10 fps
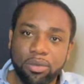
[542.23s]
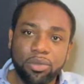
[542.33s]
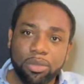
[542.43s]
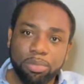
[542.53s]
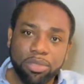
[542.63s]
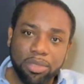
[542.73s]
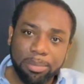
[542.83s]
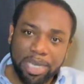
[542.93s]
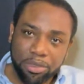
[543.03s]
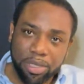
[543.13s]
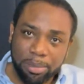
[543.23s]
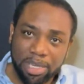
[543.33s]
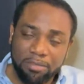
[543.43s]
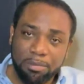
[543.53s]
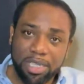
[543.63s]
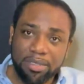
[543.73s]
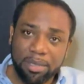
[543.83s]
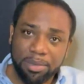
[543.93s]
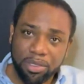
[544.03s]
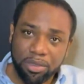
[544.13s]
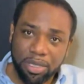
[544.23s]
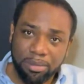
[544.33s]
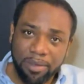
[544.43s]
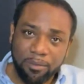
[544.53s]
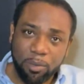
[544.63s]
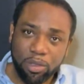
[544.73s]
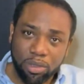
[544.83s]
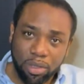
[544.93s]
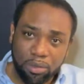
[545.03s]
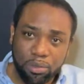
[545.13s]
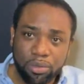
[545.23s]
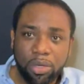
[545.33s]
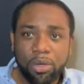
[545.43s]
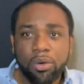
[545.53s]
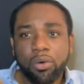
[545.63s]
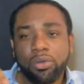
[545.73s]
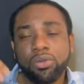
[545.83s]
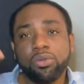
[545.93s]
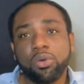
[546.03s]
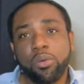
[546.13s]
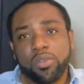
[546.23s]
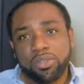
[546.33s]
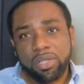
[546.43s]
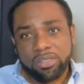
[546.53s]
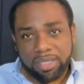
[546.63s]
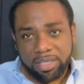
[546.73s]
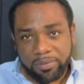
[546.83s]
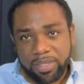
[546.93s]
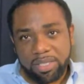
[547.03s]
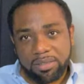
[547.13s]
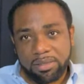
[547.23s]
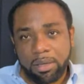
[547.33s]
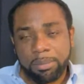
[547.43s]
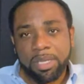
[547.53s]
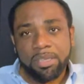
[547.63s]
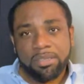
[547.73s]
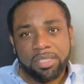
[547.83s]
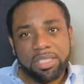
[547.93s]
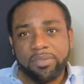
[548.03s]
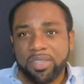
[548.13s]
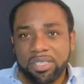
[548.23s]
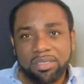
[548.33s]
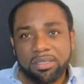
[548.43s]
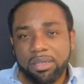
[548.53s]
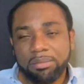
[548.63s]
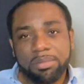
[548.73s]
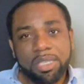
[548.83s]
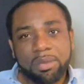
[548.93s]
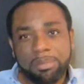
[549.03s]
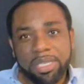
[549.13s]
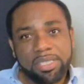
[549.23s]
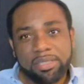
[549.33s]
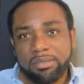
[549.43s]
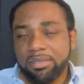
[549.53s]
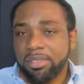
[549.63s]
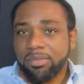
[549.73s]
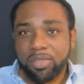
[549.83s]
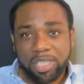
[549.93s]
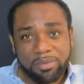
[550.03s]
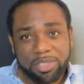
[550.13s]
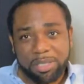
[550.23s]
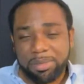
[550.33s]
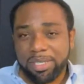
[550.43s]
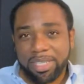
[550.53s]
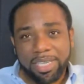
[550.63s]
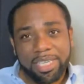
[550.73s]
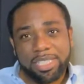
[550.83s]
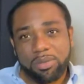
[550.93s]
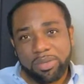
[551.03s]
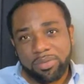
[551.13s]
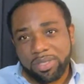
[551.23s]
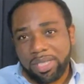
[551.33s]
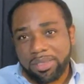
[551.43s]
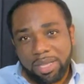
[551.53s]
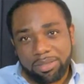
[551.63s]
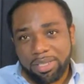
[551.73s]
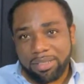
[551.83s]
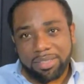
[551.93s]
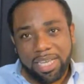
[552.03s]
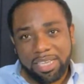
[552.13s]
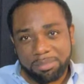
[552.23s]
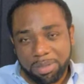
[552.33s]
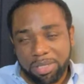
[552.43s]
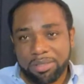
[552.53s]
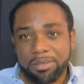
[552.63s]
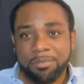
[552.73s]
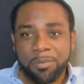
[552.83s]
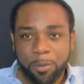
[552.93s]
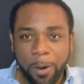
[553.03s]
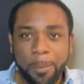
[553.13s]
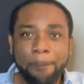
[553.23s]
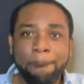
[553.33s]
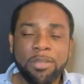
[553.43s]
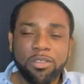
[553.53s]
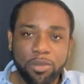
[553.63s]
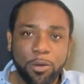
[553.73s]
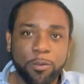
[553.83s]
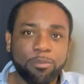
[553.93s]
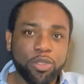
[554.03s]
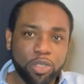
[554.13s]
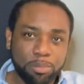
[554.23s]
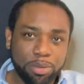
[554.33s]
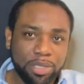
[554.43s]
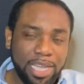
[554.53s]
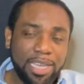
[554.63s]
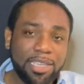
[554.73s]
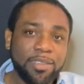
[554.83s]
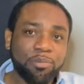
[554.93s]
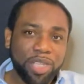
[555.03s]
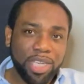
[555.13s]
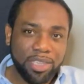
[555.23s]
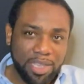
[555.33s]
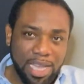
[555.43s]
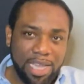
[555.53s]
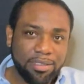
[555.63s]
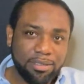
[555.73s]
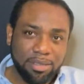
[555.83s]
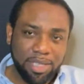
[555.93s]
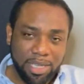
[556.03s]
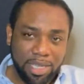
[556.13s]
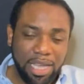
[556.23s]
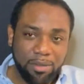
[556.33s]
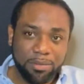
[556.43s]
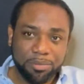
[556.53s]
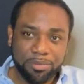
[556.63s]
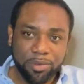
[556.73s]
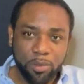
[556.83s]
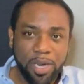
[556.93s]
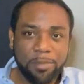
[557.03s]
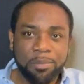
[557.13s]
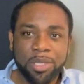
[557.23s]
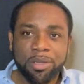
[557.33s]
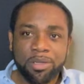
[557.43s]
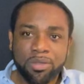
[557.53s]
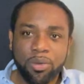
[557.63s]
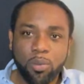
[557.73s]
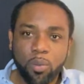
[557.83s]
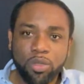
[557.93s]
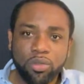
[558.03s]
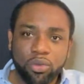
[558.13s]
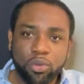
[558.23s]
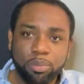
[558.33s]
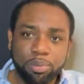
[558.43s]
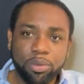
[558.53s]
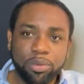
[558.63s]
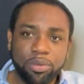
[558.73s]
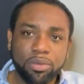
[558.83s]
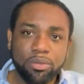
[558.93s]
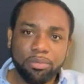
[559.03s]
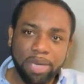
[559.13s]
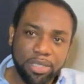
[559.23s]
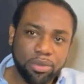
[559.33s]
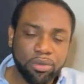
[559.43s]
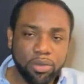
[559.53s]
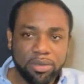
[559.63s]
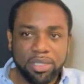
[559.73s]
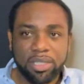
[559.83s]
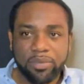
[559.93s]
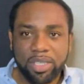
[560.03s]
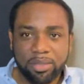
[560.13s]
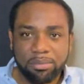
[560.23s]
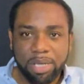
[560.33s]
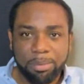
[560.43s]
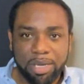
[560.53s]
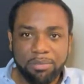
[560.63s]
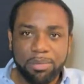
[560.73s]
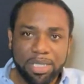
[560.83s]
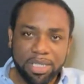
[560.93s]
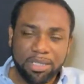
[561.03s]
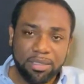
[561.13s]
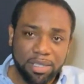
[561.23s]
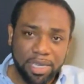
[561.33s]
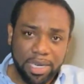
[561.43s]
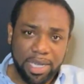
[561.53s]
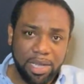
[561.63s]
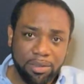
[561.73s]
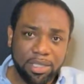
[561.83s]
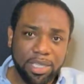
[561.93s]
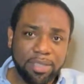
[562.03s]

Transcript: you could put some minute amount of money, something you could afford to lose, or you could go for a significant sum. Significant sum meaning for the average American anywhere for $10,000 cash plus, right? So you could put that in that account, right? So once you put minute or significant amount of money into that account,